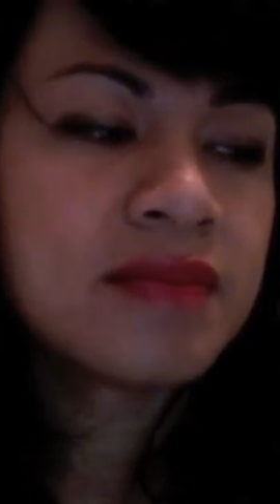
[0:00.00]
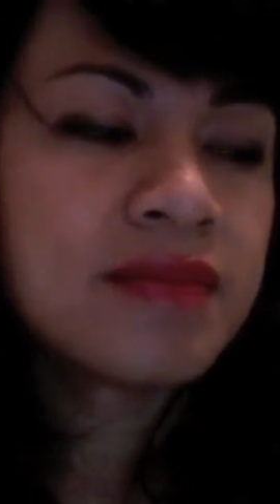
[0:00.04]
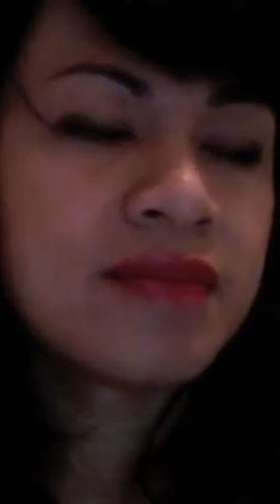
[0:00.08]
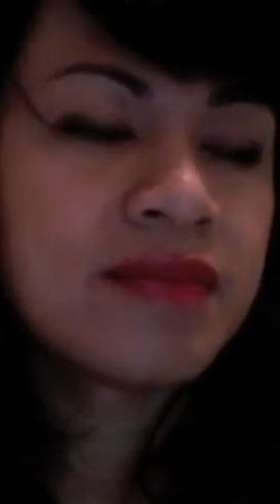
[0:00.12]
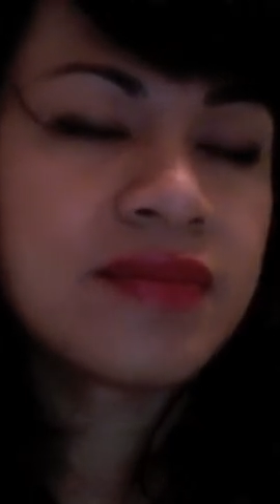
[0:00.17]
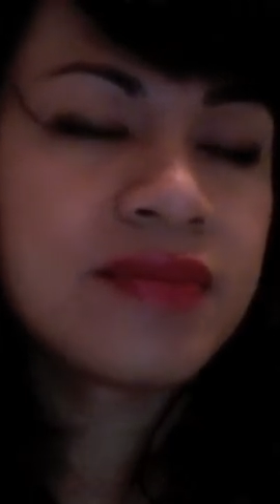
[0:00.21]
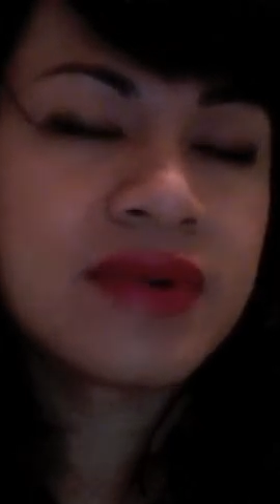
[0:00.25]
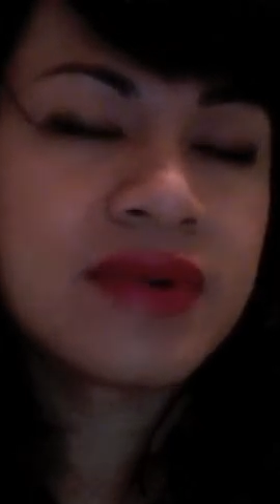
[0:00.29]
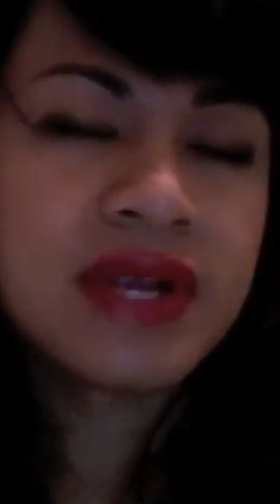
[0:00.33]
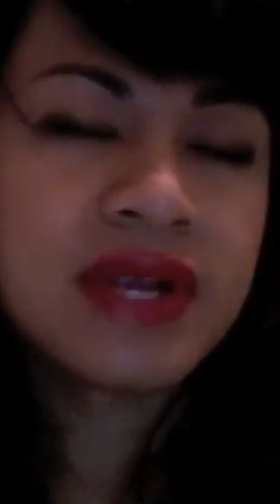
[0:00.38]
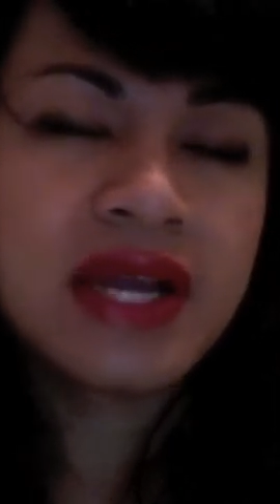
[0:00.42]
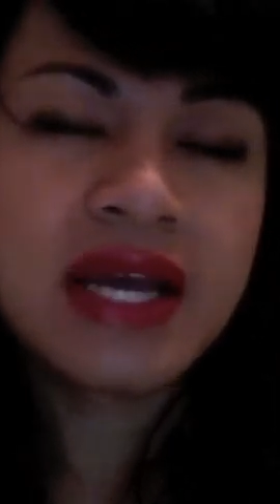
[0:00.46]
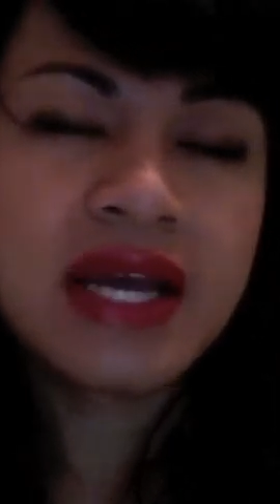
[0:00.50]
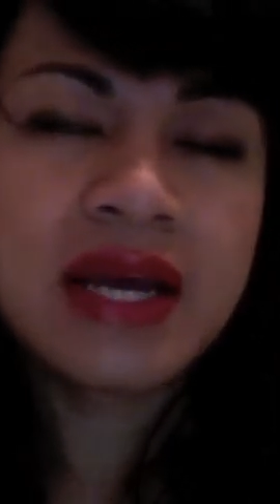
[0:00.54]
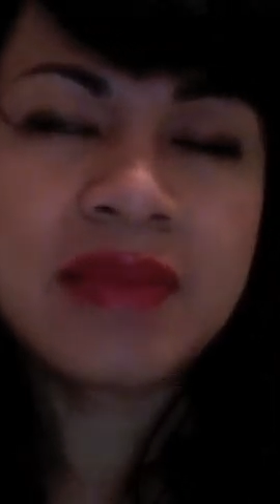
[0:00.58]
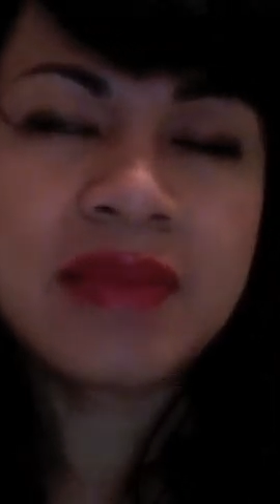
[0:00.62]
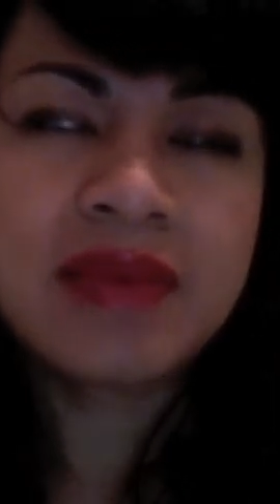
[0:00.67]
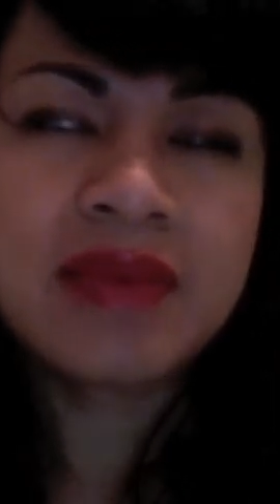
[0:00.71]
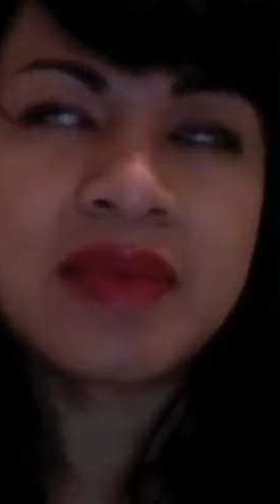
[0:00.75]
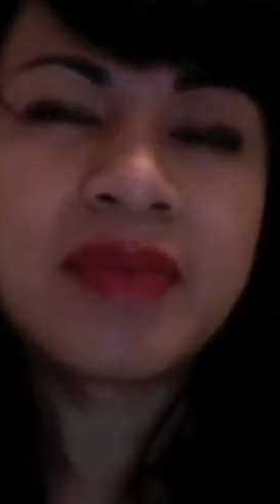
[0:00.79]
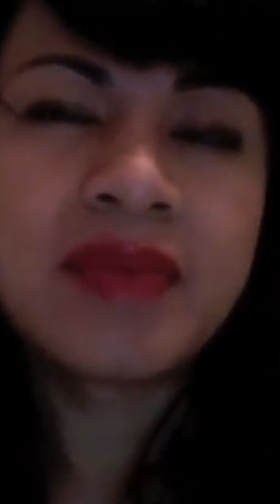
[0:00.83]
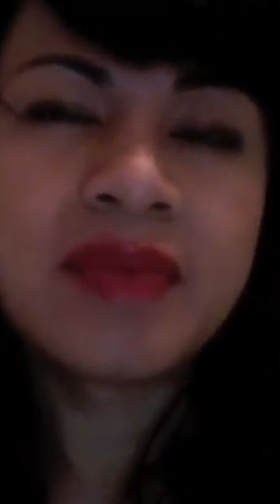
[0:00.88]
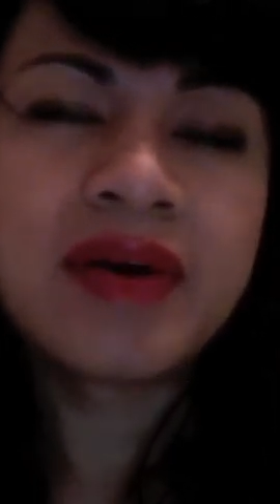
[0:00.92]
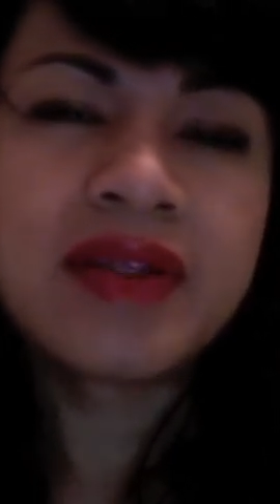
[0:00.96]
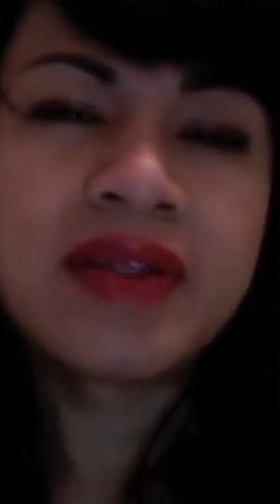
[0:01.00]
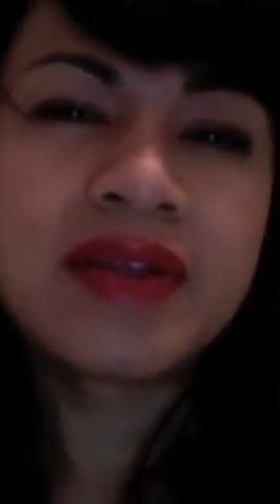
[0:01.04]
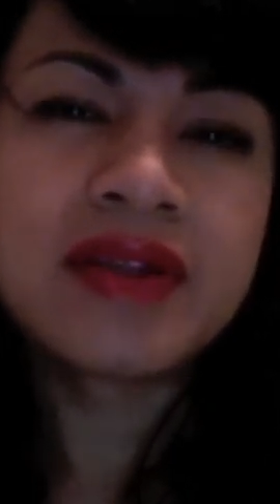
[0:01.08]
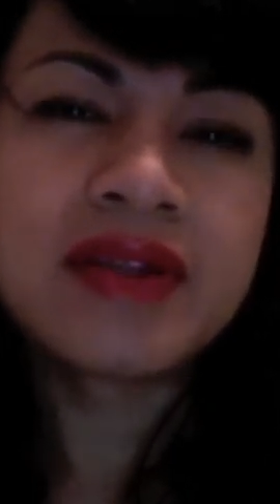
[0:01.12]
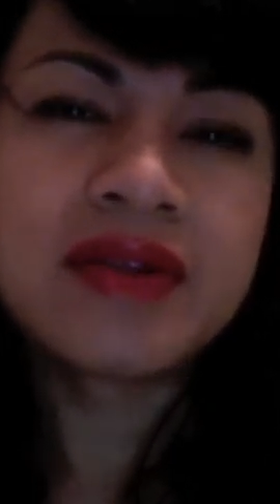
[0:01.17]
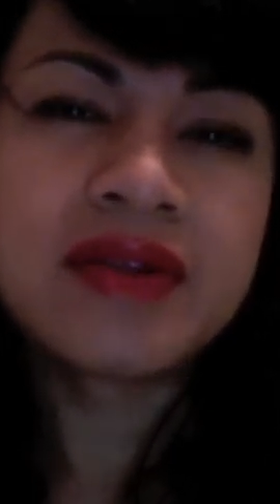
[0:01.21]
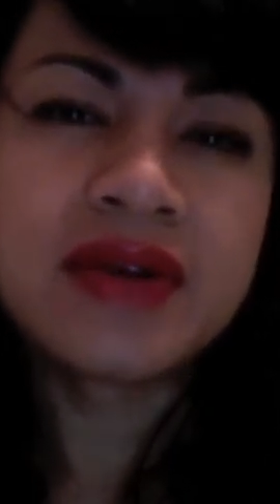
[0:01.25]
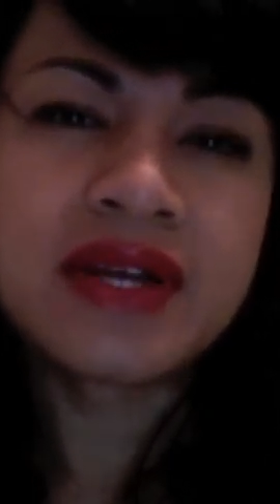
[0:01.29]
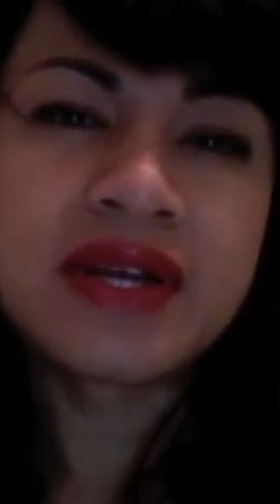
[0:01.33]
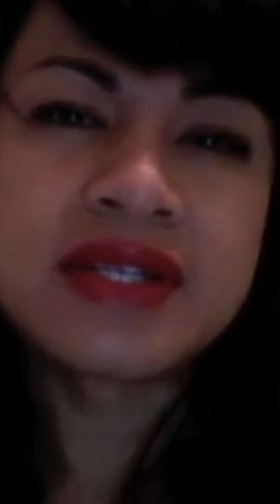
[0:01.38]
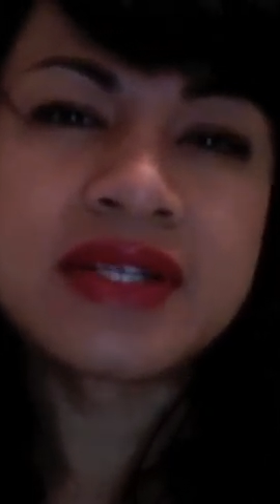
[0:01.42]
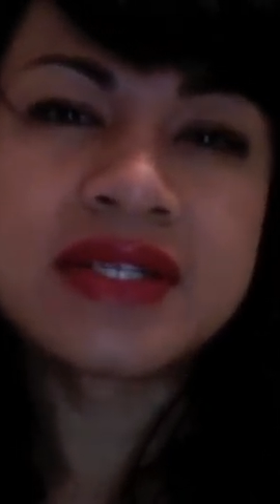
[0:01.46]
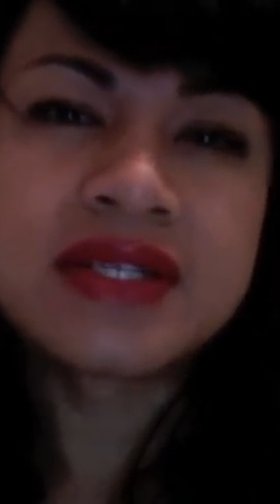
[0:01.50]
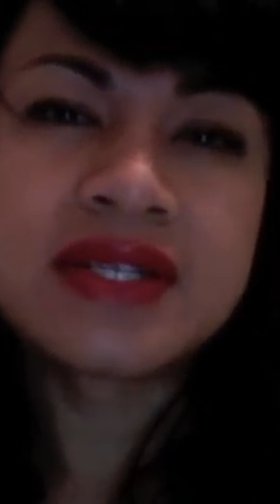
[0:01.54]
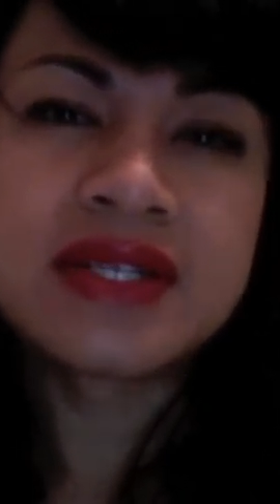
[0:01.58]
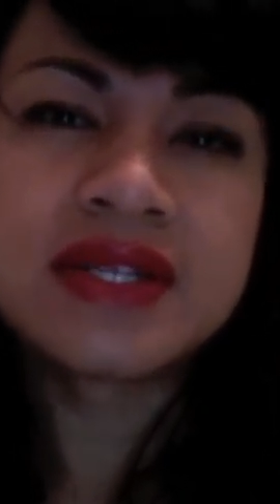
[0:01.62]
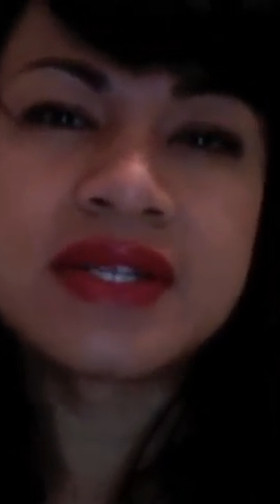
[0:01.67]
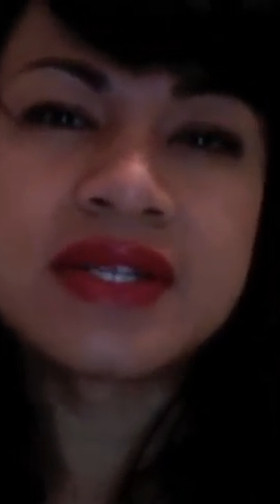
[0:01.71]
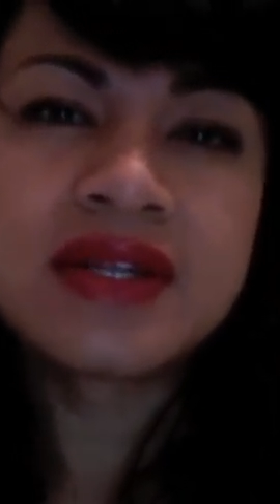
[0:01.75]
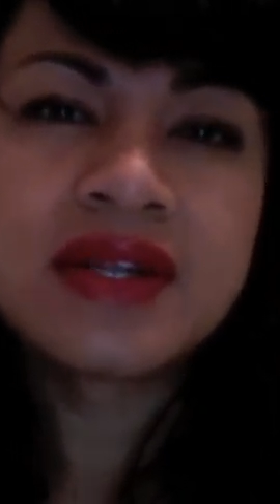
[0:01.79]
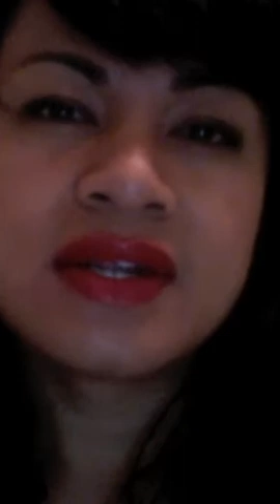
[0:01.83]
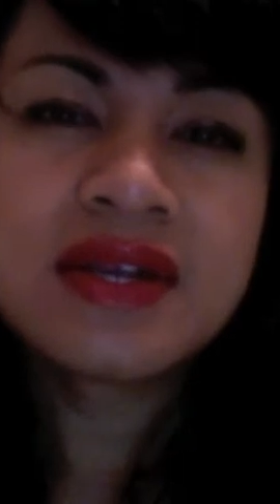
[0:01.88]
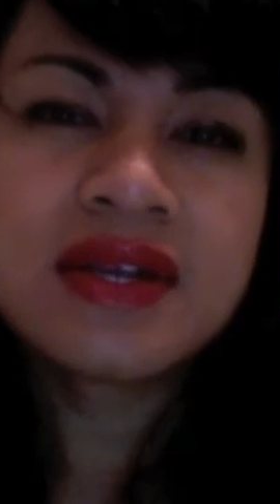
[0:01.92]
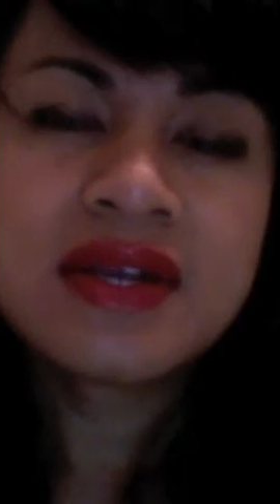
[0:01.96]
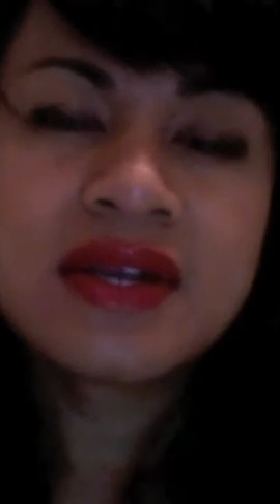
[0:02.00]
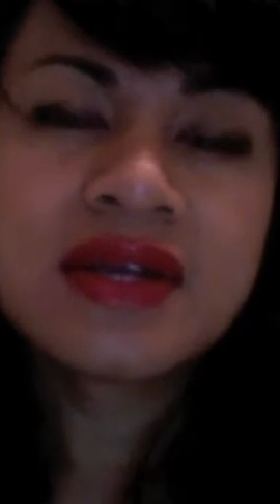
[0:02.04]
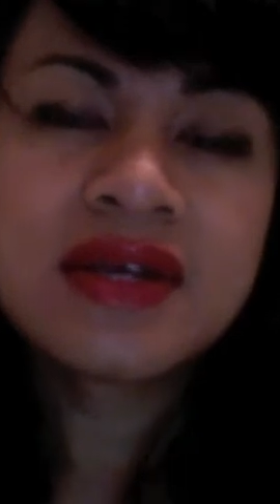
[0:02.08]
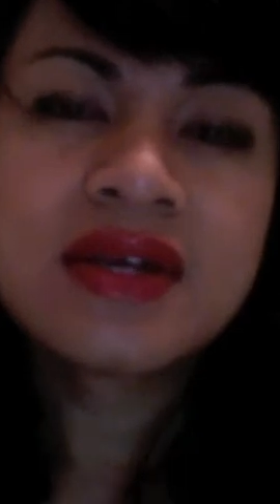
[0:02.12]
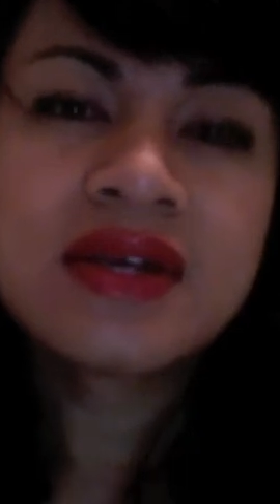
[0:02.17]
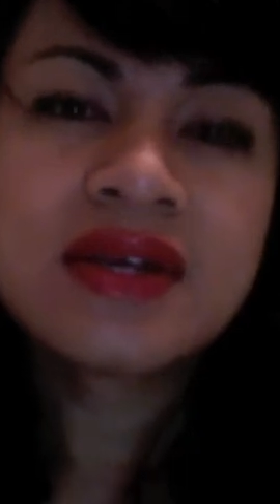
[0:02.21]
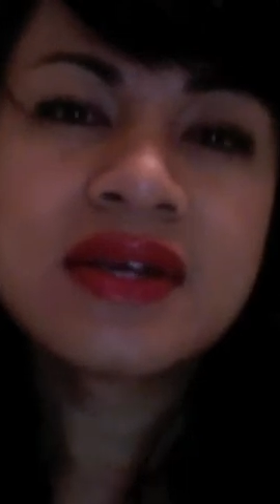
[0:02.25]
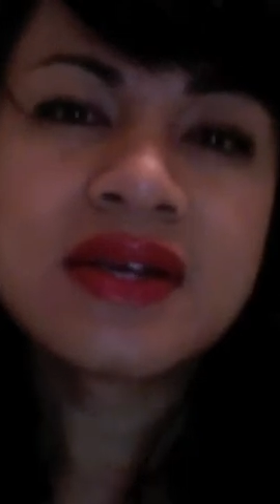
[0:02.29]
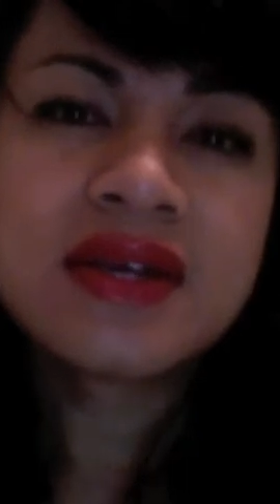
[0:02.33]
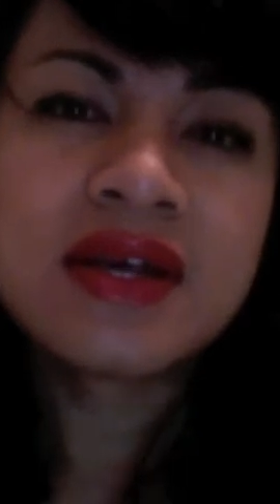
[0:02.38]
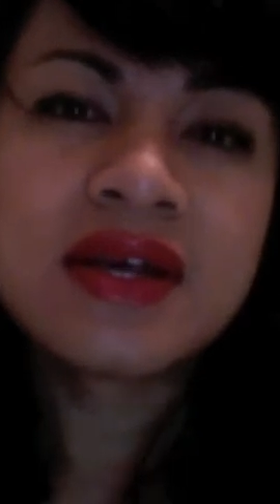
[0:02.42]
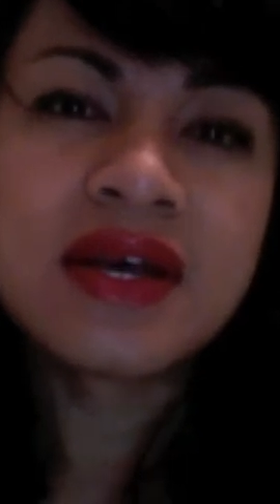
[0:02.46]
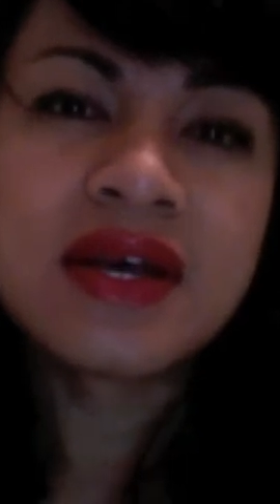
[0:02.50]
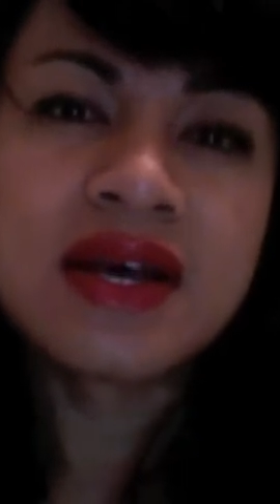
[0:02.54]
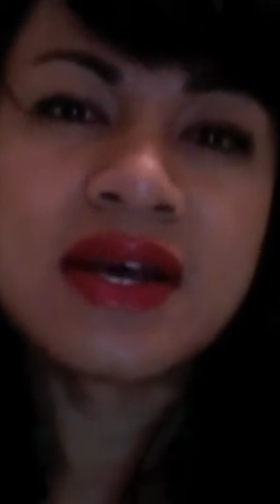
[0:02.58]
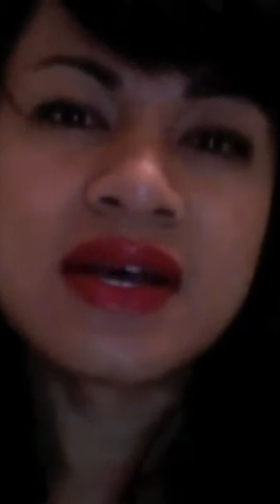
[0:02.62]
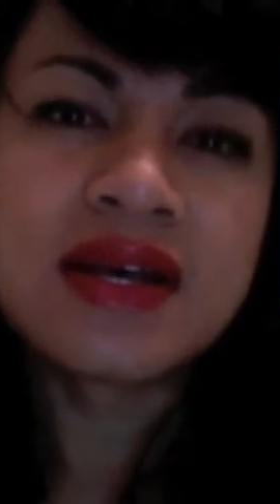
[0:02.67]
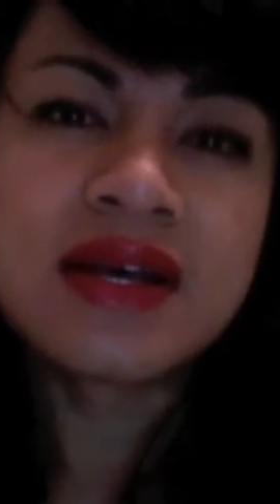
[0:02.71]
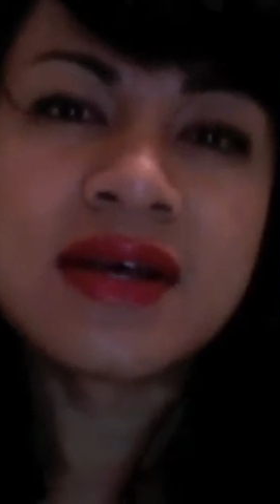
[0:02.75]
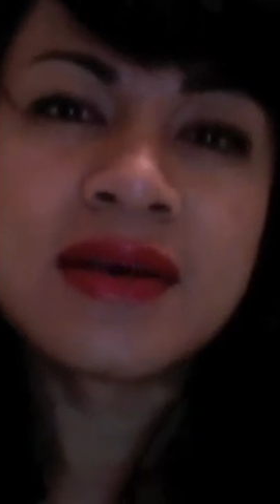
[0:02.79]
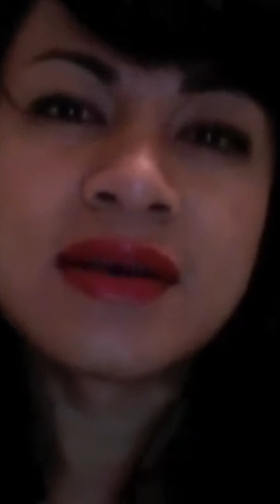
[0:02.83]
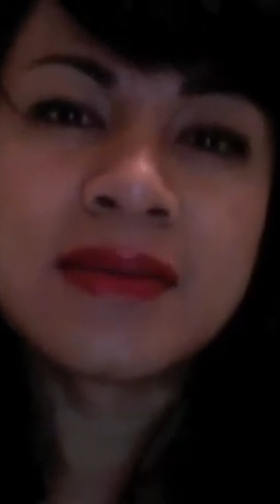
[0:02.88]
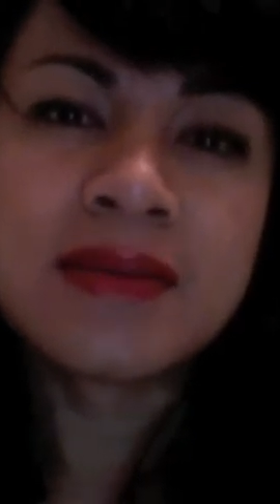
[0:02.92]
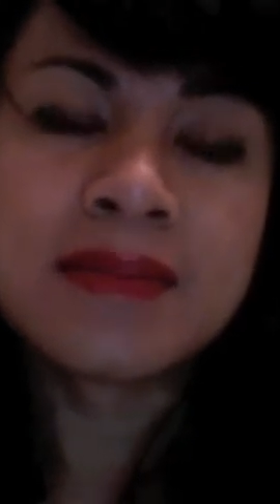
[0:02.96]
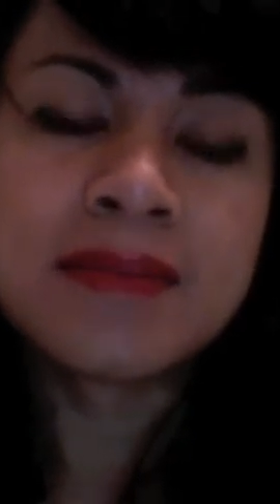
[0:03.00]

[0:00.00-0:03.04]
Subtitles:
pretty happy about that direction. I